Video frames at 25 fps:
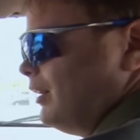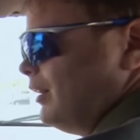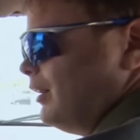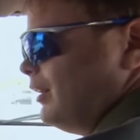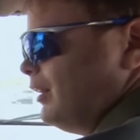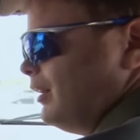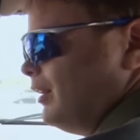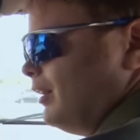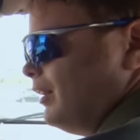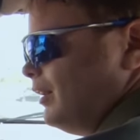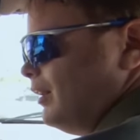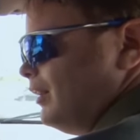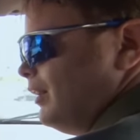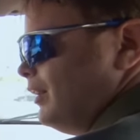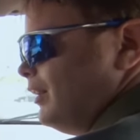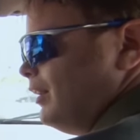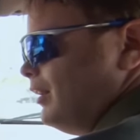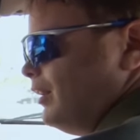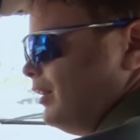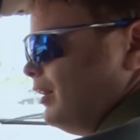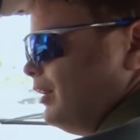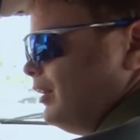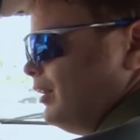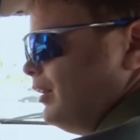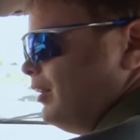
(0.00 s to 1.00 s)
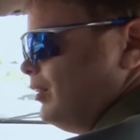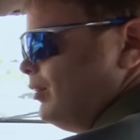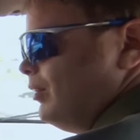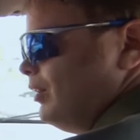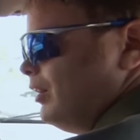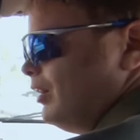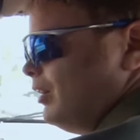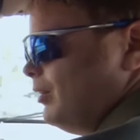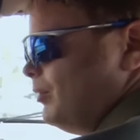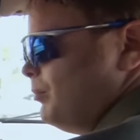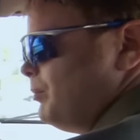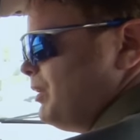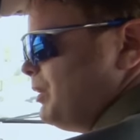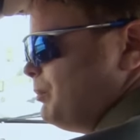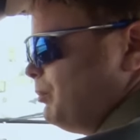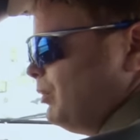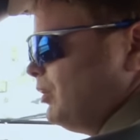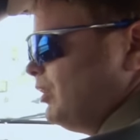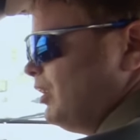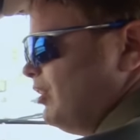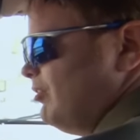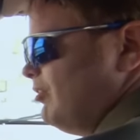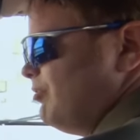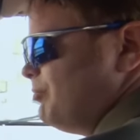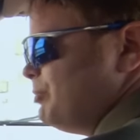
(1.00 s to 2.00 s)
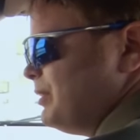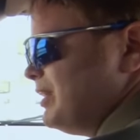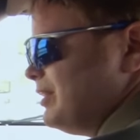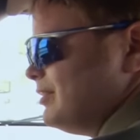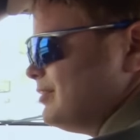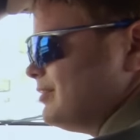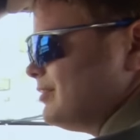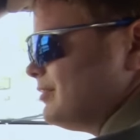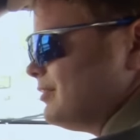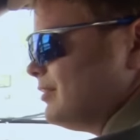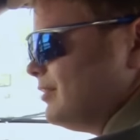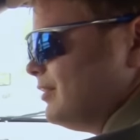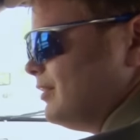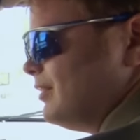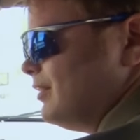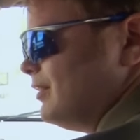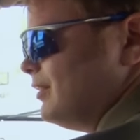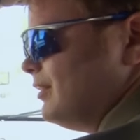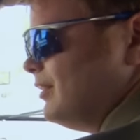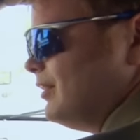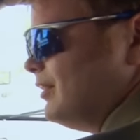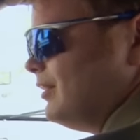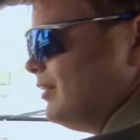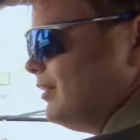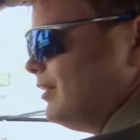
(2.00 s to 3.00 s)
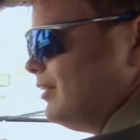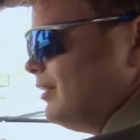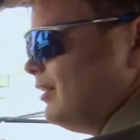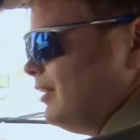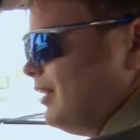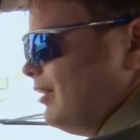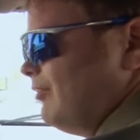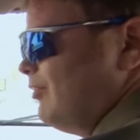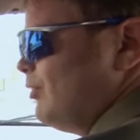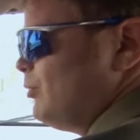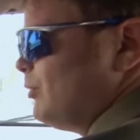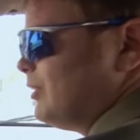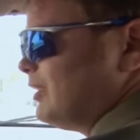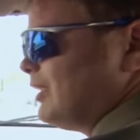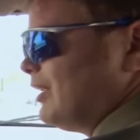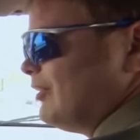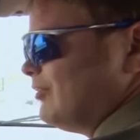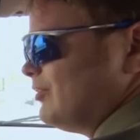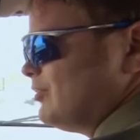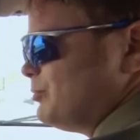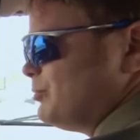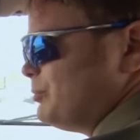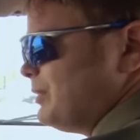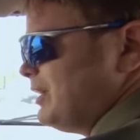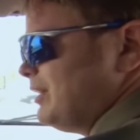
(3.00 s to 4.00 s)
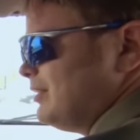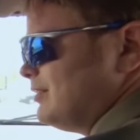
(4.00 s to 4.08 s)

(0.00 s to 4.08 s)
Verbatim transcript: Beets are the worst. People love beets. Nobody likes beets. Everyone loves beets.